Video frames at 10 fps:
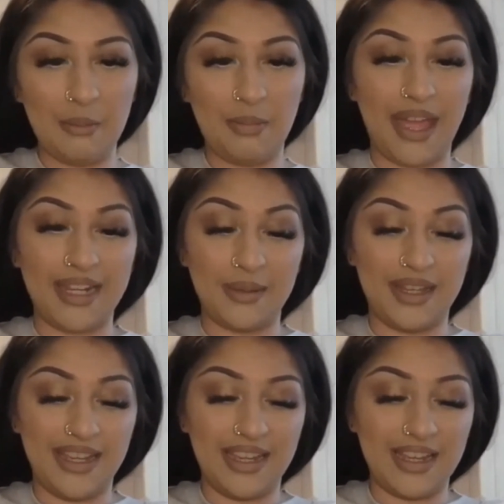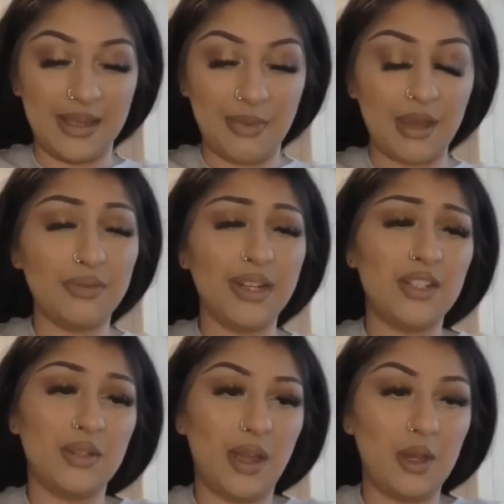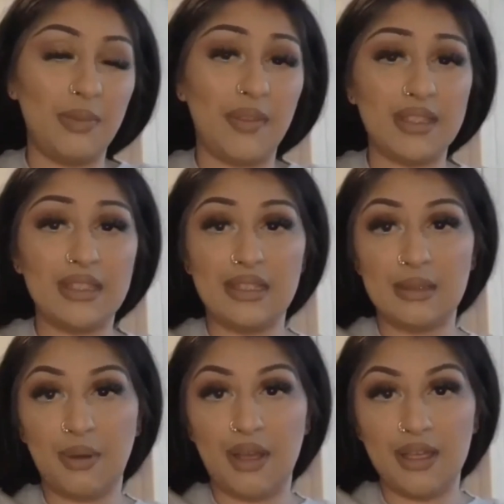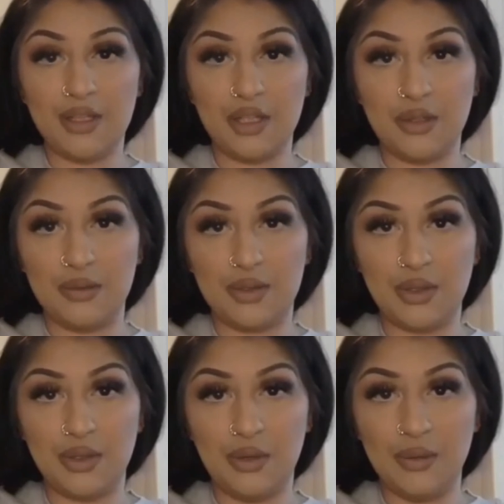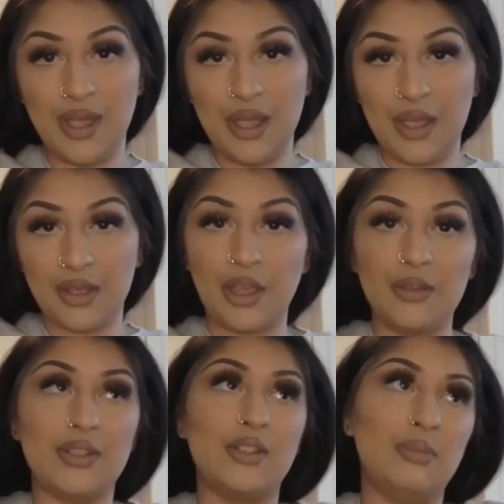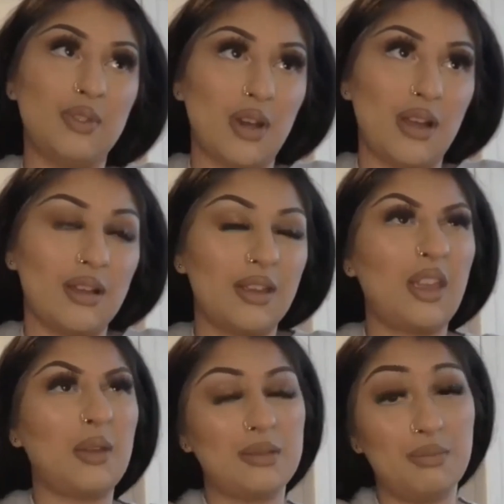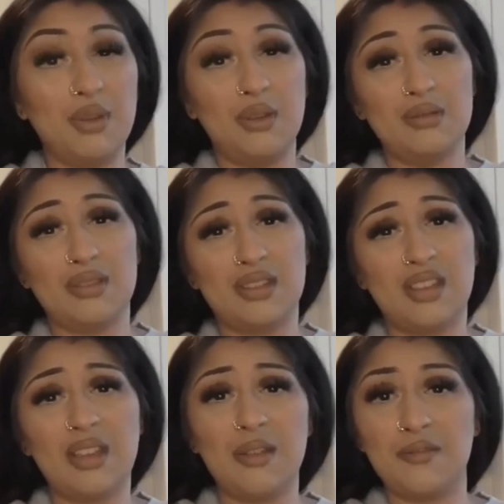But anyway, I really do hope that this has inspired you to go to Superdrug, go to Boots,